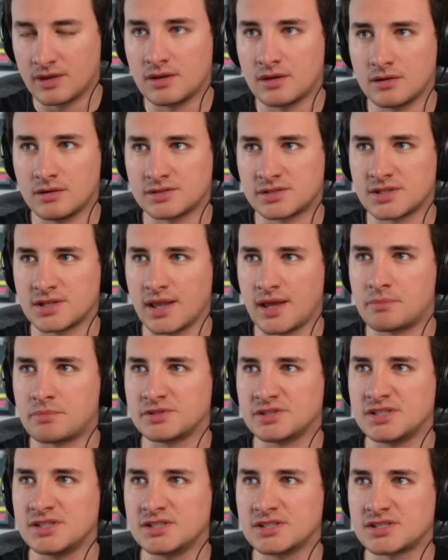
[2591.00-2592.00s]
her
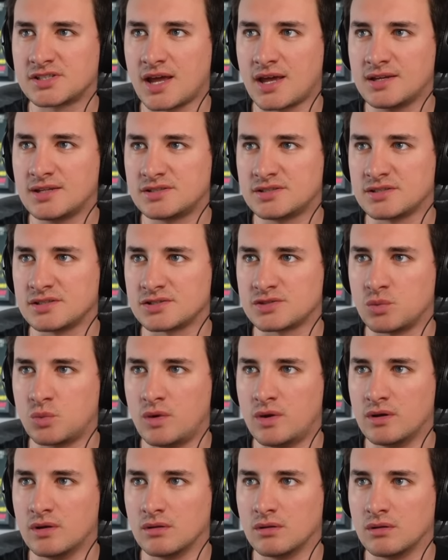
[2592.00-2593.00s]
celebrity status
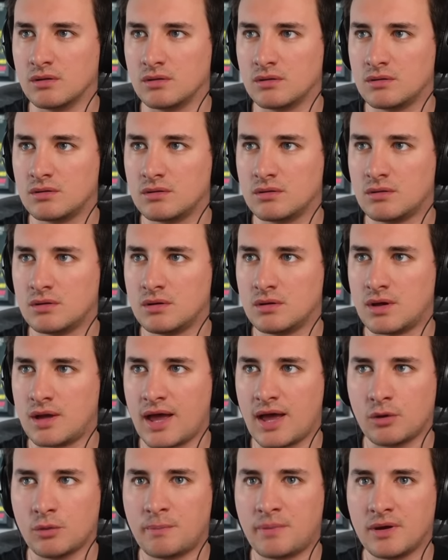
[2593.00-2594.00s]
will
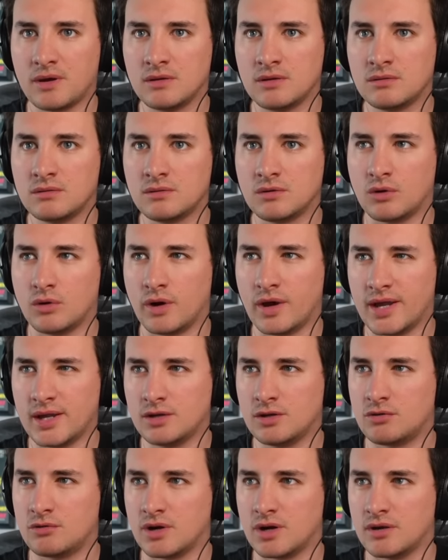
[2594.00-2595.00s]
help her or
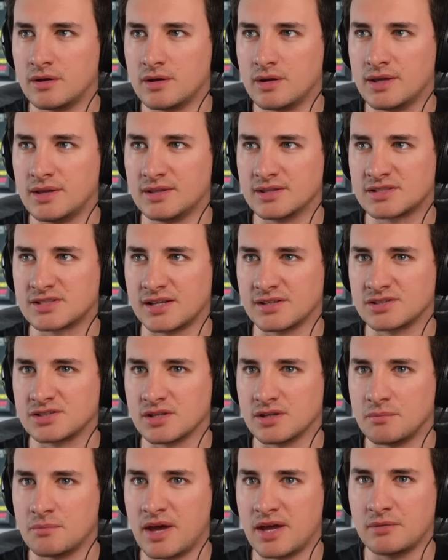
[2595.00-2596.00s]
hinder her in the sense that
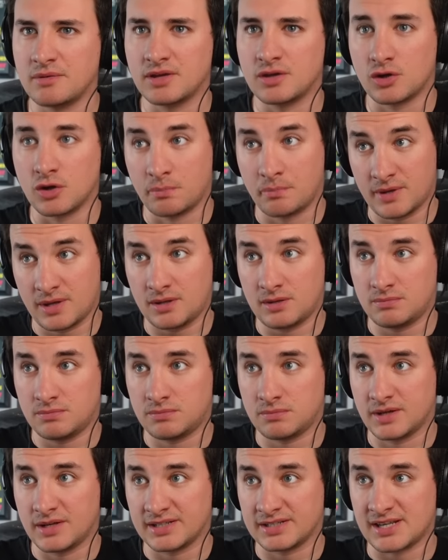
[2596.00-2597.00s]
I maybe it, it could be I,
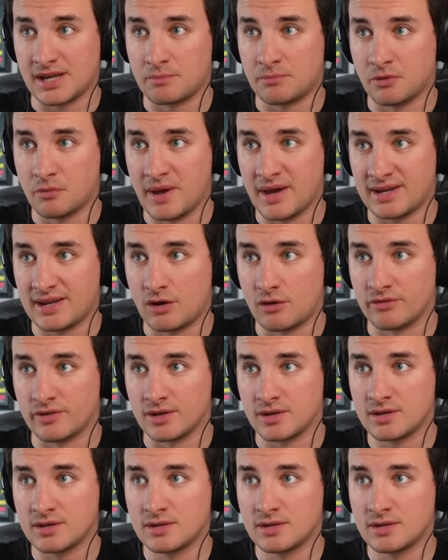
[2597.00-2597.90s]
an example made of her?